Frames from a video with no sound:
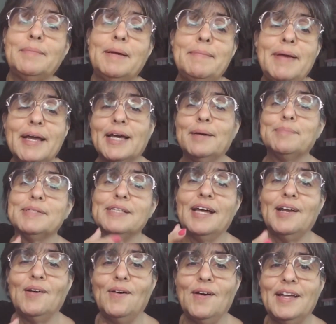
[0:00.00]
My makeup's
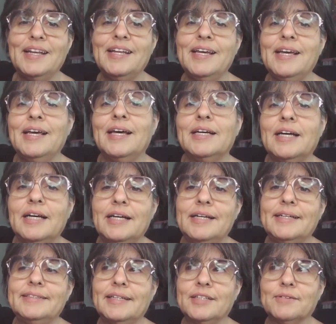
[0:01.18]
not on
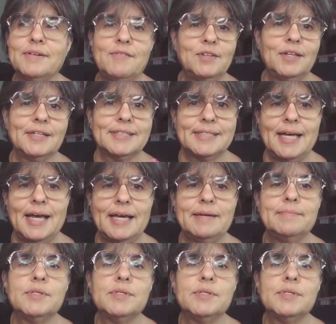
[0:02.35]
and I don't have a lot of time.